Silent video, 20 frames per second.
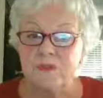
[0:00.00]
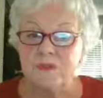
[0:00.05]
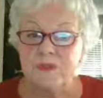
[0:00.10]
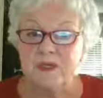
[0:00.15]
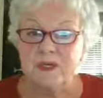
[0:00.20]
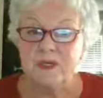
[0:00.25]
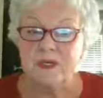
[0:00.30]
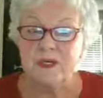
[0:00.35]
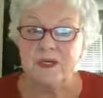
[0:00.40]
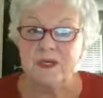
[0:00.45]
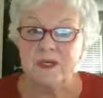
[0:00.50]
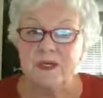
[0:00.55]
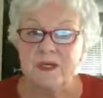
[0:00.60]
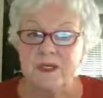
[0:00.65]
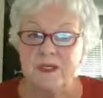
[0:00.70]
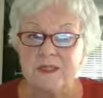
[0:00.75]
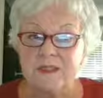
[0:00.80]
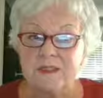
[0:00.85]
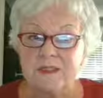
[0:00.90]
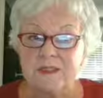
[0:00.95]

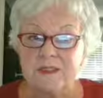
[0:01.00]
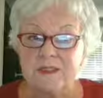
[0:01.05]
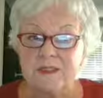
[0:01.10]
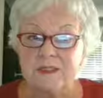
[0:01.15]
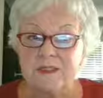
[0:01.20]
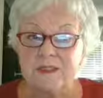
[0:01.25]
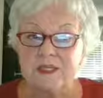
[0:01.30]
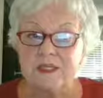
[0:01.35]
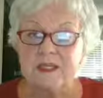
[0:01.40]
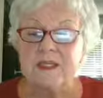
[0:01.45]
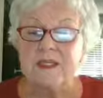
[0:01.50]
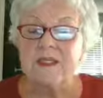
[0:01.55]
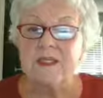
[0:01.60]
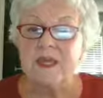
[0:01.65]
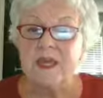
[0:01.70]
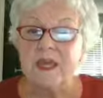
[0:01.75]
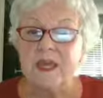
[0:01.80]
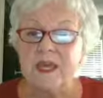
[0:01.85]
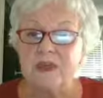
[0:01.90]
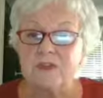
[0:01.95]
because it
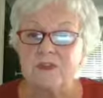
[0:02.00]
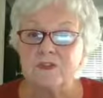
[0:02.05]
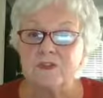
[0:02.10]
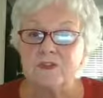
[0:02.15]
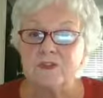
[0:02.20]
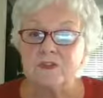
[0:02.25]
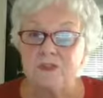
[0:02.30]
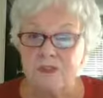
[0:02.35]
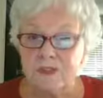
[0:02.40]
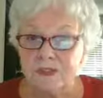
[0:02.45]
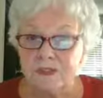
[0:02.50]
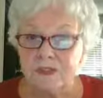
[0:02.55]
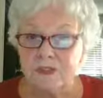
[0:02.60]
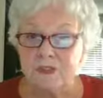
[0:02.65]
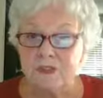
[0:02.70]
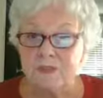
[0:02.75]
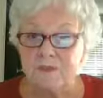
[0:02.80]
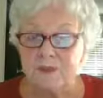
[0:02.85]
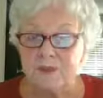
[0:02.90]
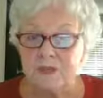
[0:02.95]
accounts for
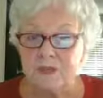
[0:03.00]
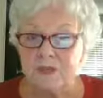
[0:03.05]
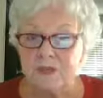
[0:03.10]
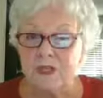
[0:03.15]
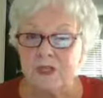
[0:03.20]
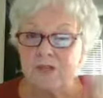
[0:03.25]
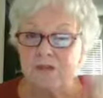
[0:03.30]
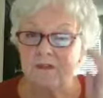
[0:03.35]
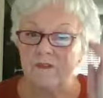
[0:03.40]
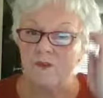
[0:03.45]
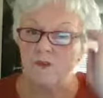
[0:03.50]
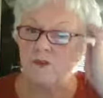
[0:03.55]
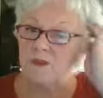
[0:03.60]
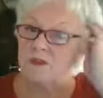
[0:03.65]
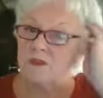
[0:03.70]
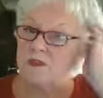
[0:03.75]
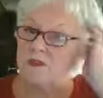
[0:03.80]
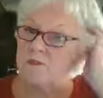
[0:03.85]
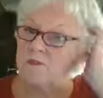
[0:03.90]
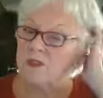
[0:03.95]
60% of all
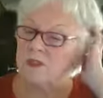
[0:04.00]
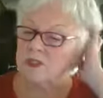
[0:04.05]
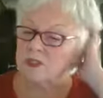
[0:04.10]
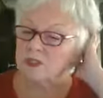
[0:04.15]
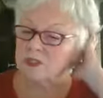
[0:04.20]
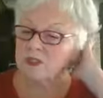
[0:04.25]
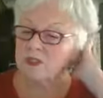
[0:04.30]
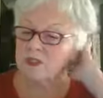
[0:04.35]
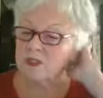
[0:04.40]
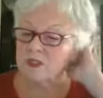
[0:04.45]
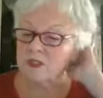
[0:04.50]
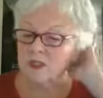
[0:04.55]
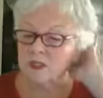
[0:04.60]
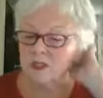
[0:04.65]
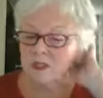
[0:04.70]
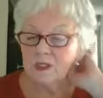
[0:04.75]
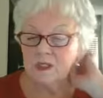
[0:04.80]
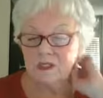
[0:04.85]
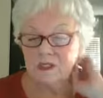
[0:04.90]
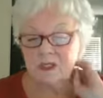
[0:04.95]
the dementias.
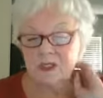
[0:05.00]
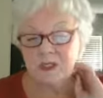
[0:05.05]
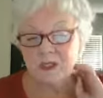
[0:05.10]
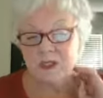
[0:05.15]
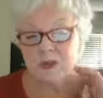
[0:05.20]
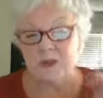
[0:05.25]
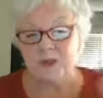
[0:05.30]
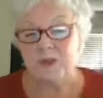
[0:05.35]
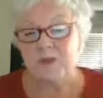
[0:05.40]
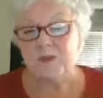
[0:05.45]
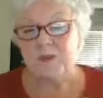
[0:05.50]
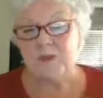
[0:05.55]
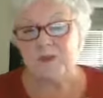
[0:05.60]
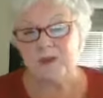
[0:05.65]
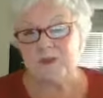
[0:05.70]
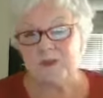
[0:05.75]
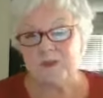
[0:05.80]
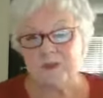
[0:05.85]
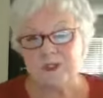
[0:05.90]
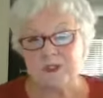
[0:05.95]
So
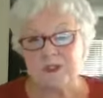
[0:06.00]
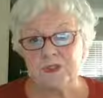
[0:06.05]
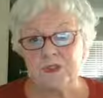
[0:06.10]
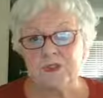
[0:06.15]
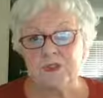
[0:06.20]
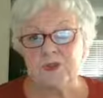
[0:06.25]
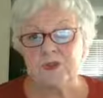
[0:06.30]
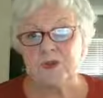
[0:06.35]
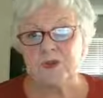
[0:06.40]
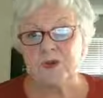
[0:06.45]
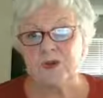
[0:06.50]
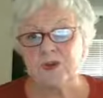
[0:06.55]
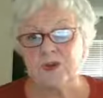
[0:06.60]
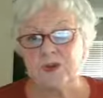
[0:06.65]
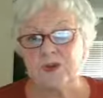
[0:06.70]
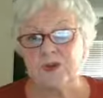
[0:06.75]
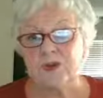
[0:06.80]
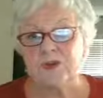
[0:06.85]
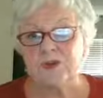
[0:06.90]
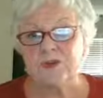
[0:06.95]
I want to start
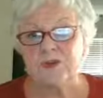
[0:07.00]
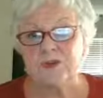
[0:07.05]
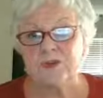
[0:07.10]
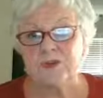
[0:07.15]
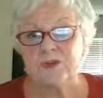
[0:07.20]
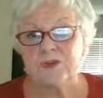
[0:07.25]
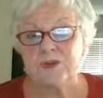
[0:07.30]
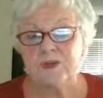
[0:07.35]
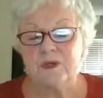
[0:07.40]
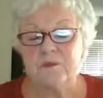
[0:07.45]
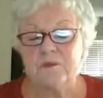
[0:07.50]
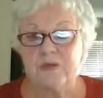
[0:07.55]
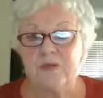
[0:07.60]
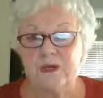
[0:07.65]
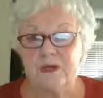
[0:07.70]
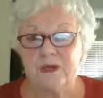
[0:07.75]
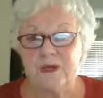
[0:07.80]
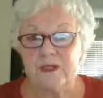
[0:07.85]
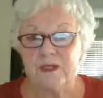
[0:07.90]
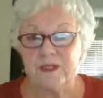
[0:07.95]
off
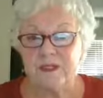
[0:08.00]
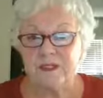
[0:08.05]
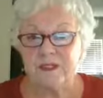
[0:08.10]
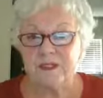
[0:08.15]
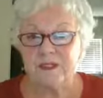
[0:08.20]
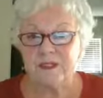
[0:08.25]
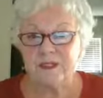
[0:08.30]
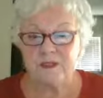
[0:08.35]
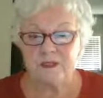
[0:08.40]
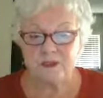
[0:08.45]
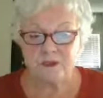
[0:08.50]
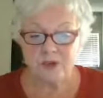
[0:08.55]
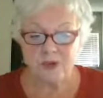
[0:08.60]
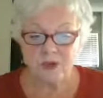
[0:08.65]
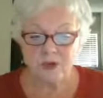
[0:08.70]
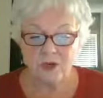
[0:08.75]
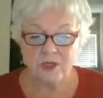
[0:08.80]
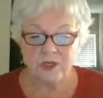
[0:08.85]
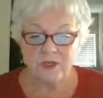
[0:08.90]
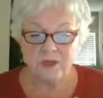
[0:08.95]
by
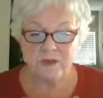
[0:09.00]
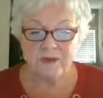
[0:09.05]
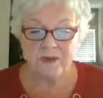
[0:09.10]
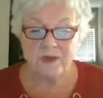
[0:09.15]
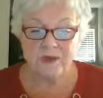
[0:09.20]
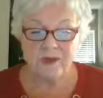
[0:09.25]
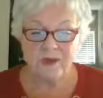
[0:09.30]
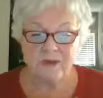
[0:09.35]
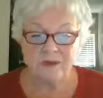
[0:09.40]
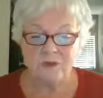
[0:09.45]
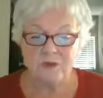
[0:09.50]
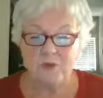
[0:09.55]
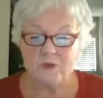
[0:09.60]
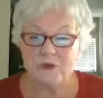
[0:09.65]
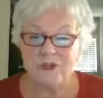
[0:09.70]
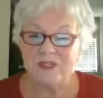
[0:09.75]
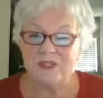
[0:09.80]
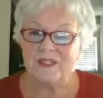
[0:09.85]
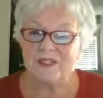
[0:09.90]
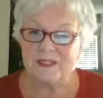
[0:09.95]
talking about
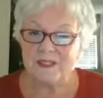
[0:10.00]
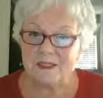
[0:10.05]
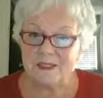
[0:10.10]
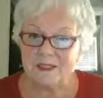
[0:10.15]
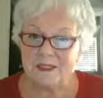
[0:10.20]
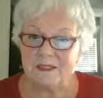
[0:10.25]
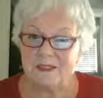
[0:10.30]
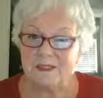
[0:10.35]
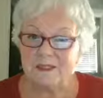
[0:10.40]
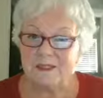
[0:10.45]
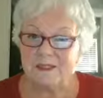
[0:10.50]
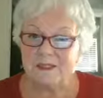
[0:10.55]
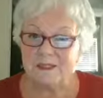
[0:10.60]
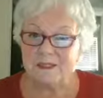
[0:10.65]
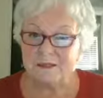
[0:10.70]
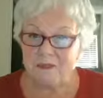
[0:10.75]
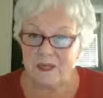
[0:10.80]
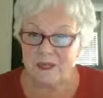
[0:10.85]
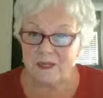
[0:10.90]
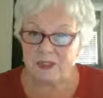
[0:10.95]
what is
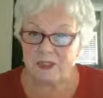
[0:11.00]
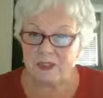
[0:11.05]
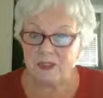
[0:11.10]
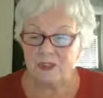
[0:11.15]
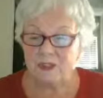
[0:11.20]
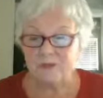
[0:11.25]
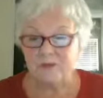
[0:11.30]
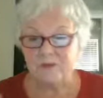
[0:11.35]
dementia.